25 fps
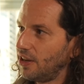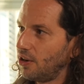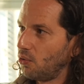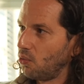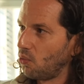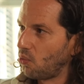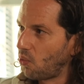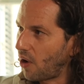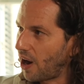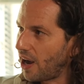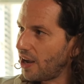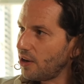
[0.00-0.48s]

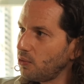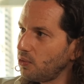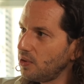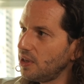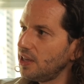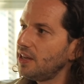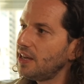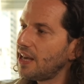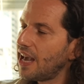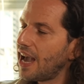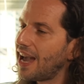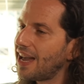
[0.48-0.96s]
Why
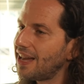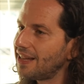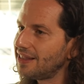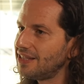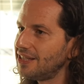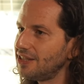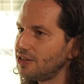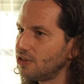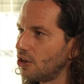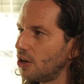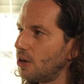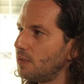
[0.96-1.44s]
we
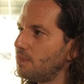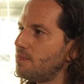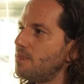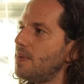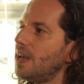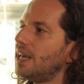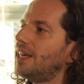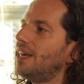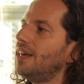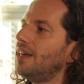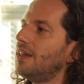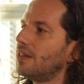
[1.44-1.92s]
ended up
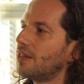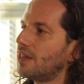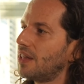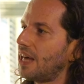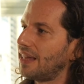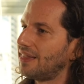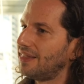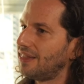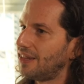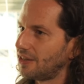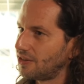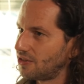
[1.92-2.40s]
making
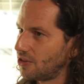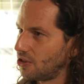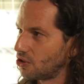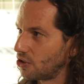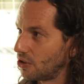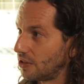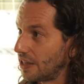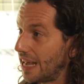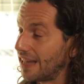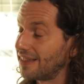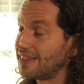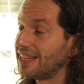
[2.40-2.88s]
that
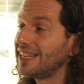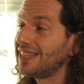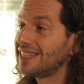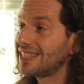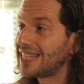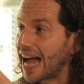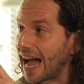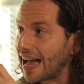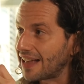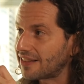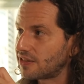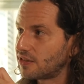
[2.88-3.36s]
decision. I think
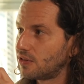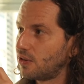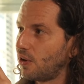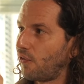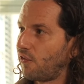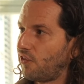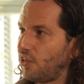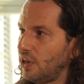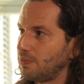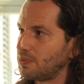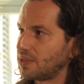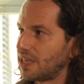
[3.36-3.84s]
that's the
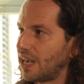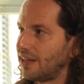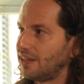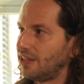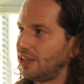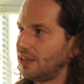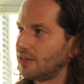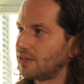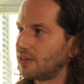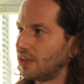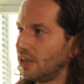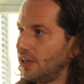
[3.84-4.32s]
flip side
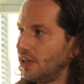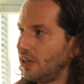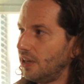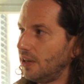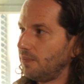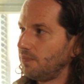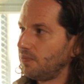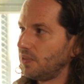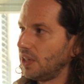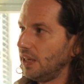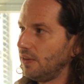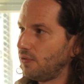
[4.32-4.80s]
is,
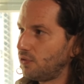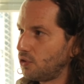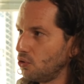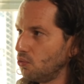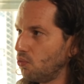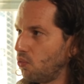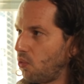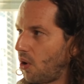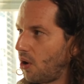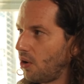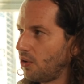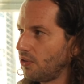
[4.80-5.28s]
if you
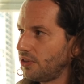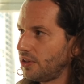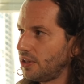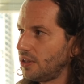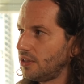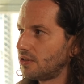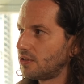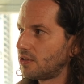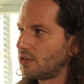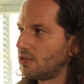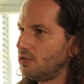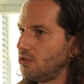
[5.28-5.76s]
want
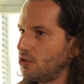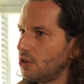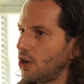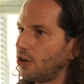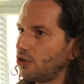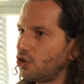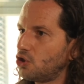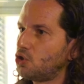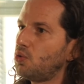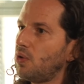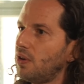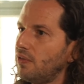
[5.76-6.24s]
is
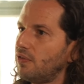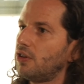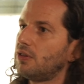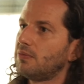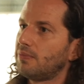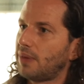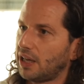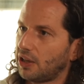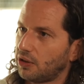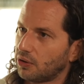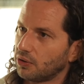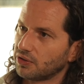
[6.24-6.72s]
not driven
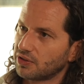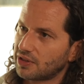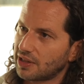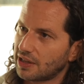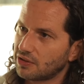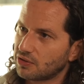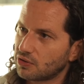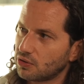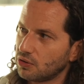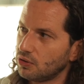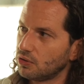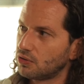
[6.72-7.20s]
by
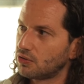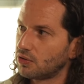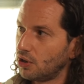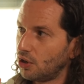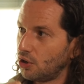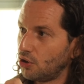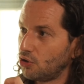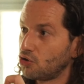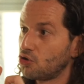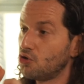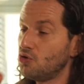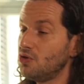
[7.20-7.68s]
consensus,
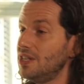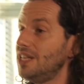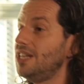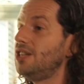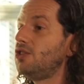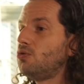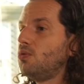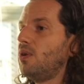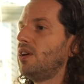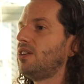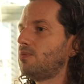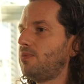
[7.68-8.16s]
you
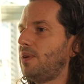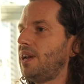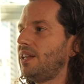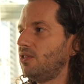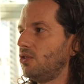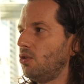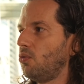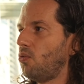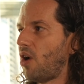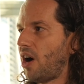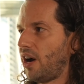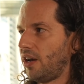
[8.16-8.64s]
need to explain
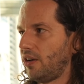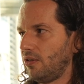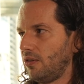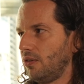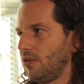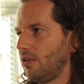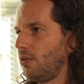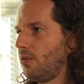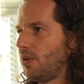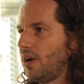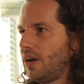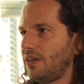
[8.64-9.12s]
the why.
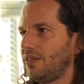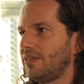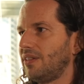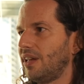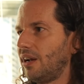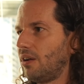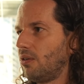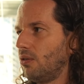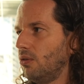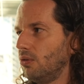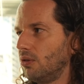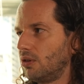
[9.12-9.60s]
Otherwise,
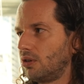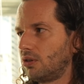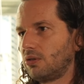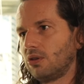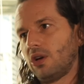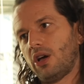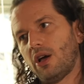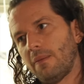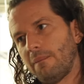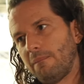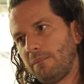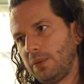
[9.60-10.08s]
that look
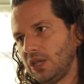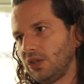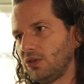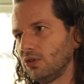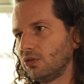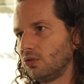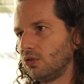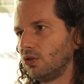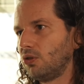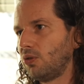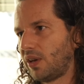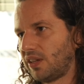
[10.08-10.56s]
a bit
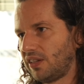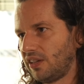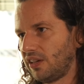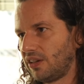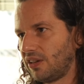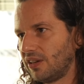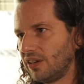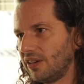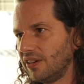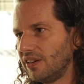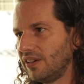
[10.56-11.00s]
autocratic.